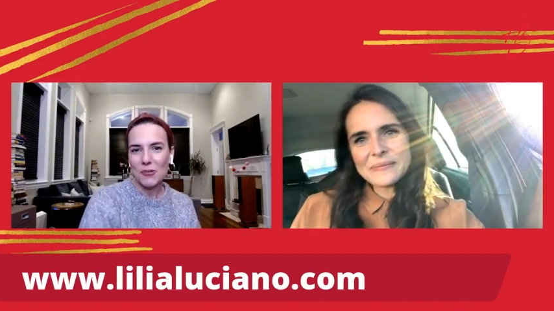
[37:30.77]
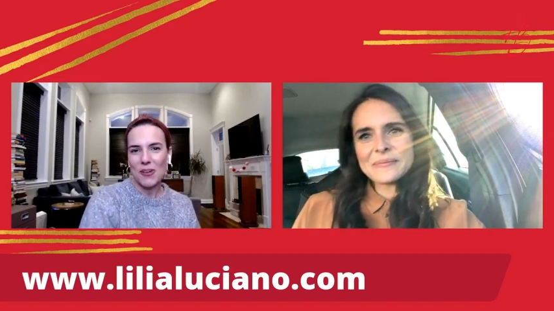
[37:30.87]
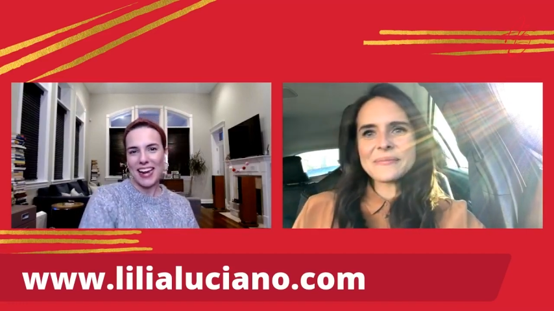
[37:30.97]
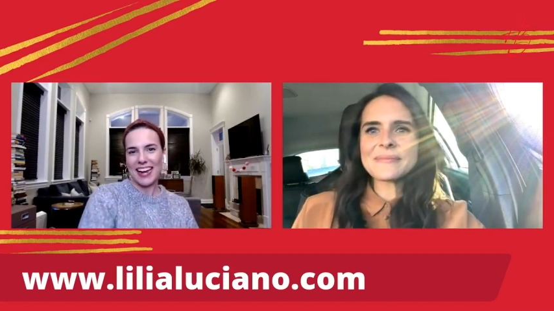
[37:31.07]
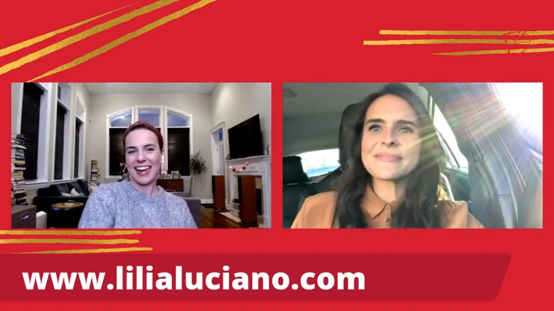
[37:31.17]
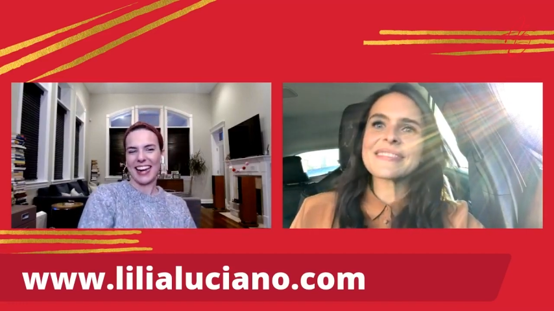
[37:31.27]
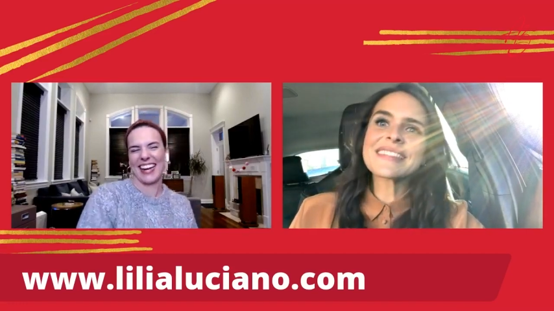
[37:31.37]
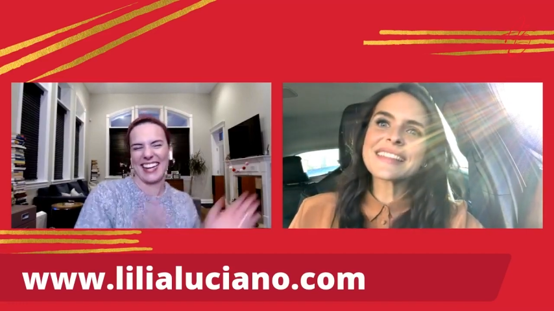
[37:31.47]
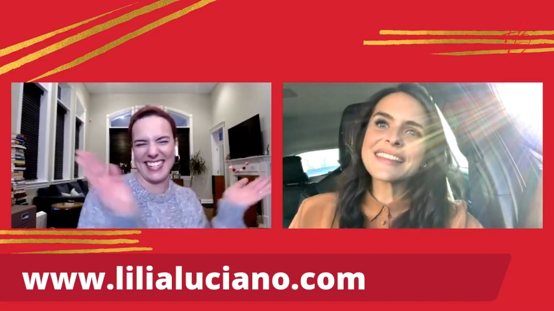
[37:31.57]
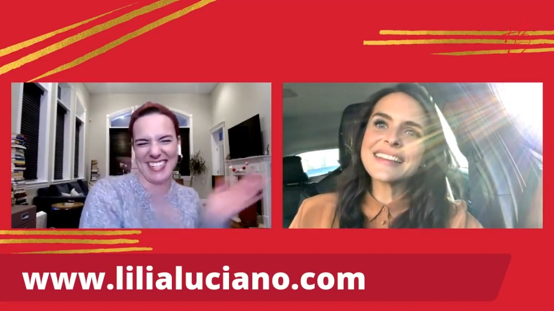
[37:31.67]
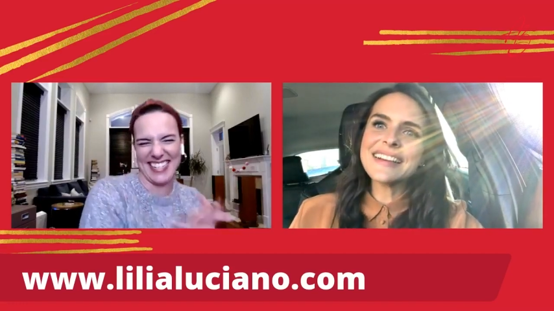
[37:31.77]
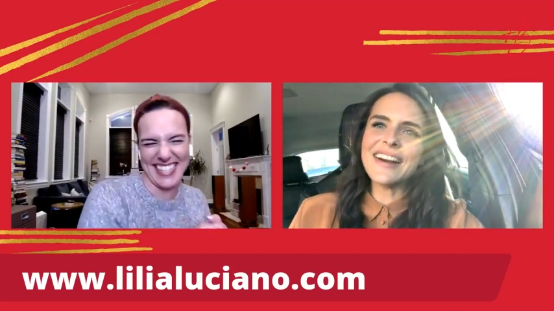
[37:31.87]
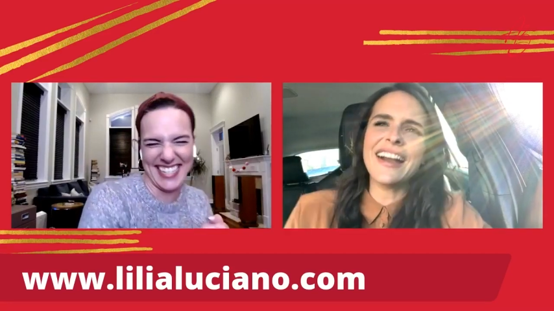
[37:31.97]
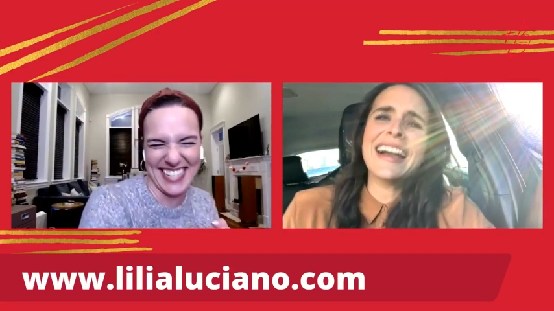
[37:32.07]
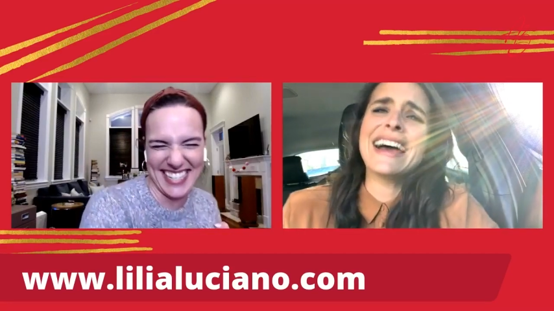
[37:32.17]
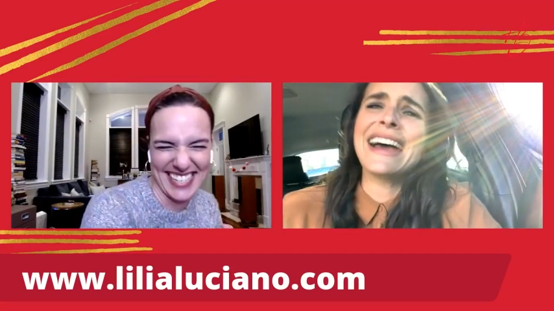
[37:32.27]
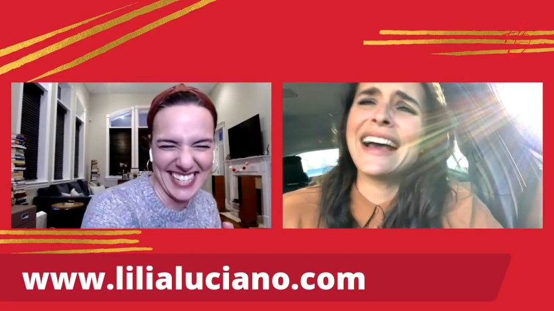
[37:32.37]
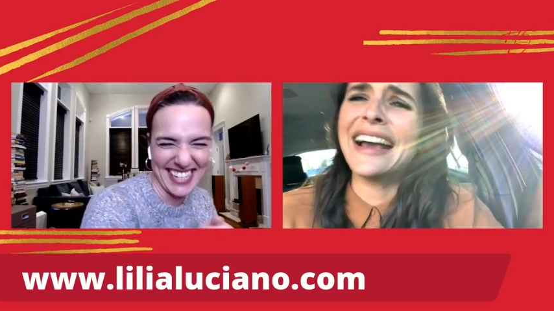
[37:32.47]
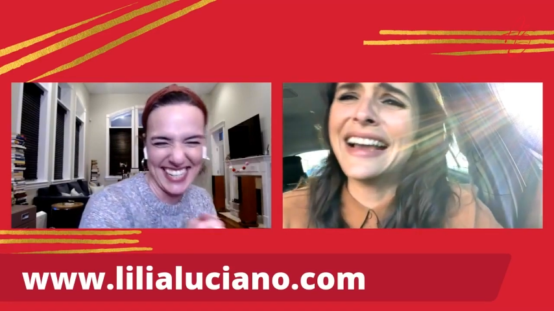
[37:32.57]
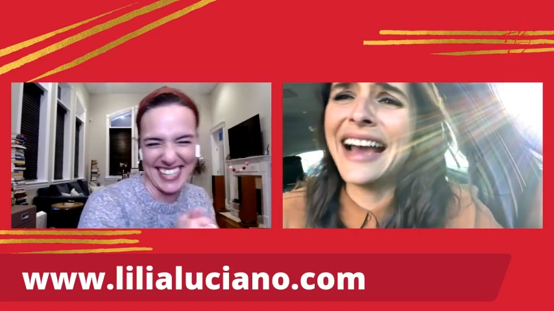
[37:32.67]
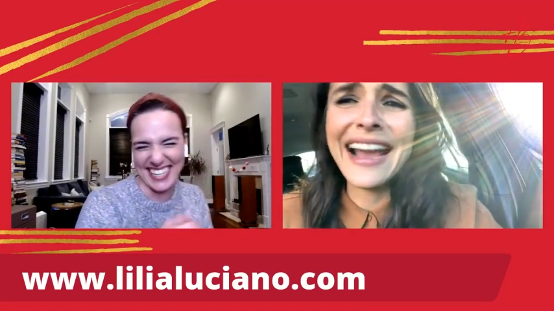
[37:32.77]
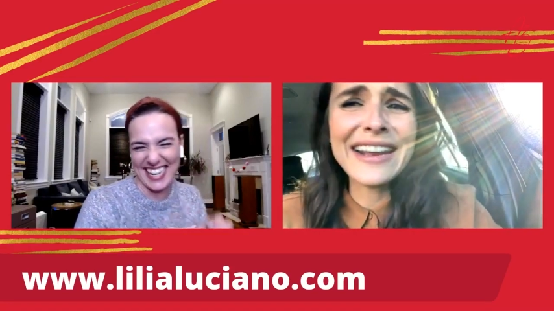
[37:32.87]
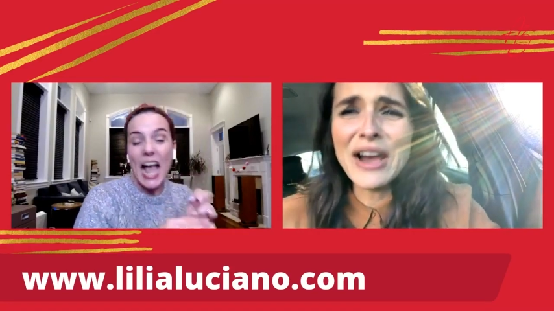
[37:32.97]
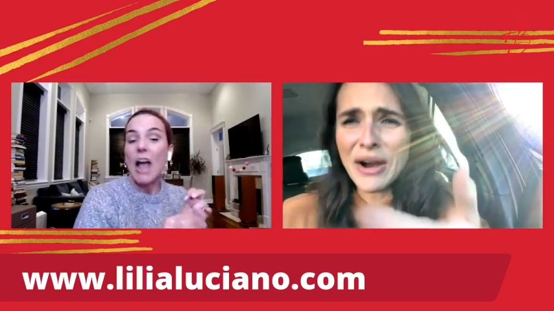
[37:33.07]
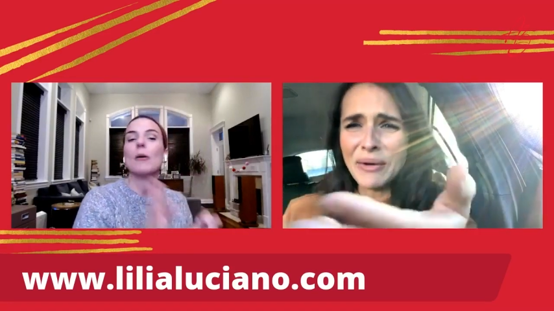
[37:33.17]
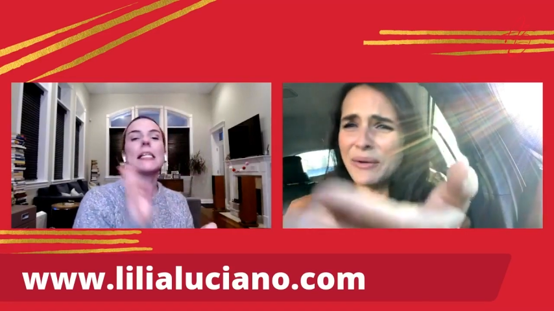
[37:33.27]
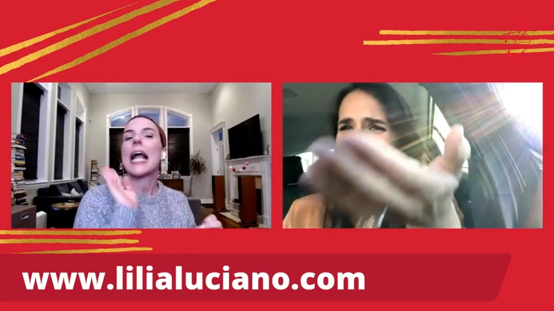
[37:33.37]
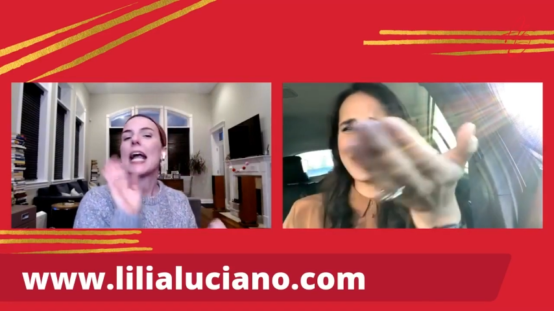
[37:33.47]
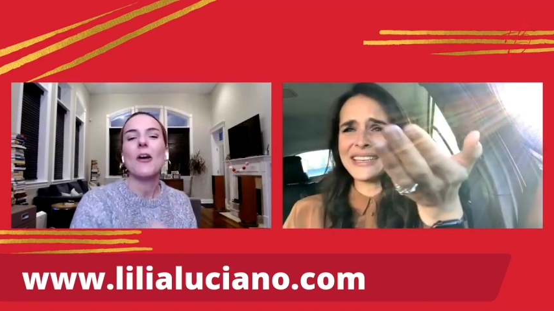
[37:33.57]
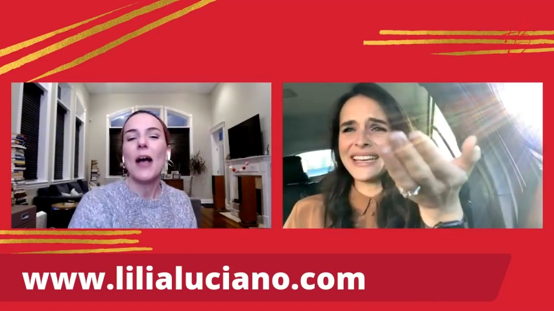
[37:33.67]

Speaker 1: ready. I, know, I, know,